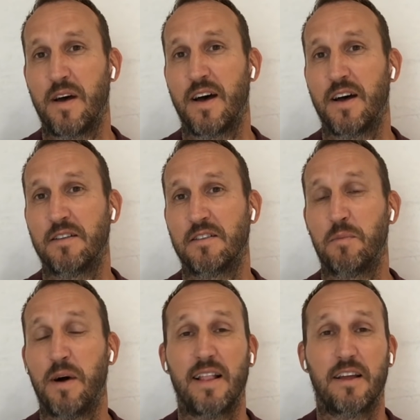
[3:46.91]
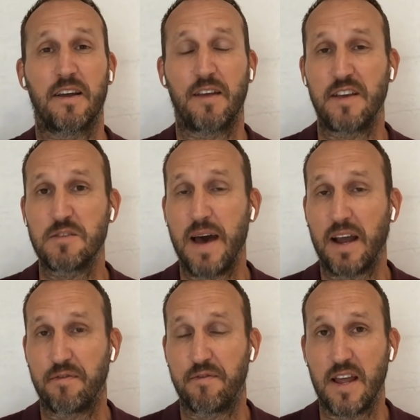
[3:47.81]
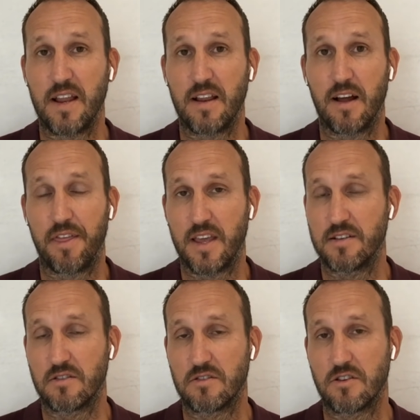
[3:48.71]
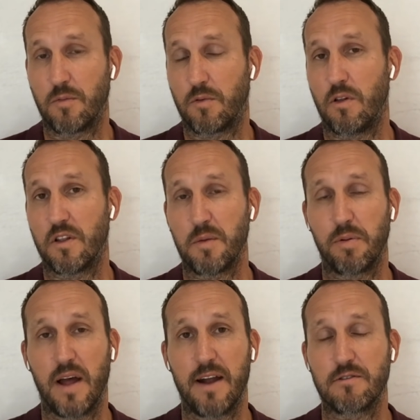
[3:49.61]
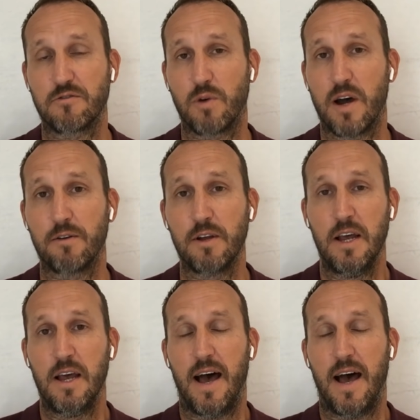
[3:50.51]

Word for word: Uh, Dybala, if he's back fit, I think he's a top quality player as well.